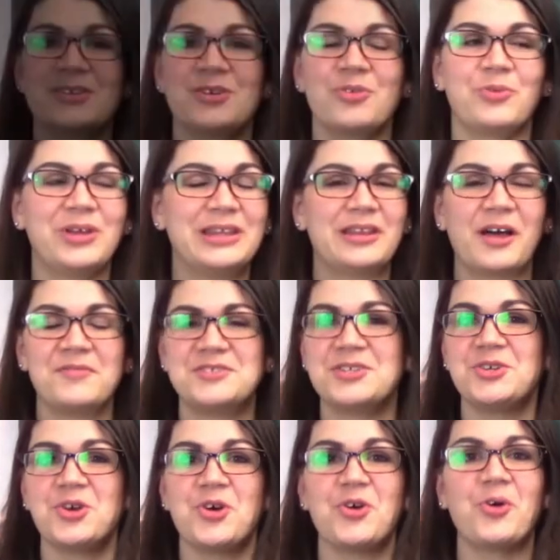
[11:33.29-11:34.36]
We'd love to
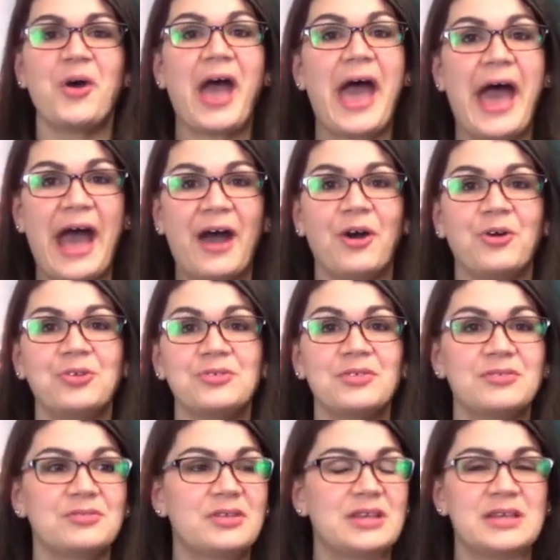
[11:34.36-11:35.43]
know, how
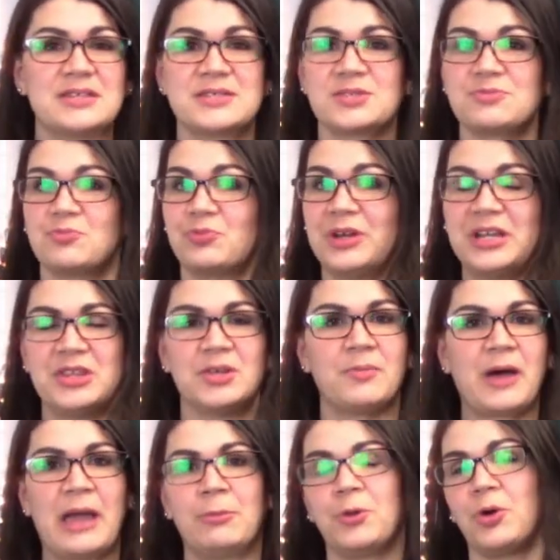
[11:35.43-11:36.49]
is reading the
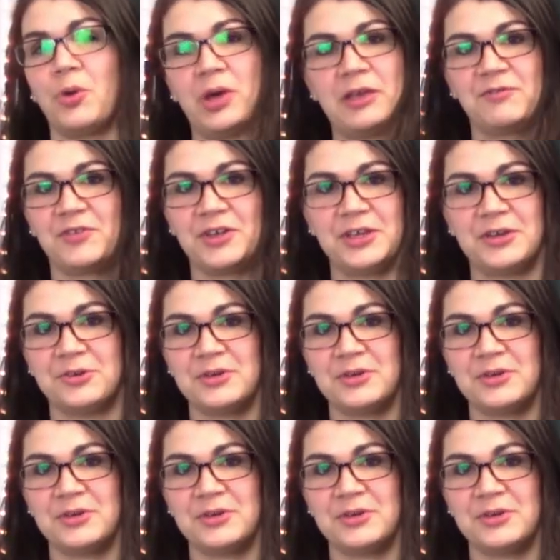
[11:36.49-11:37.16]
Bible going for you?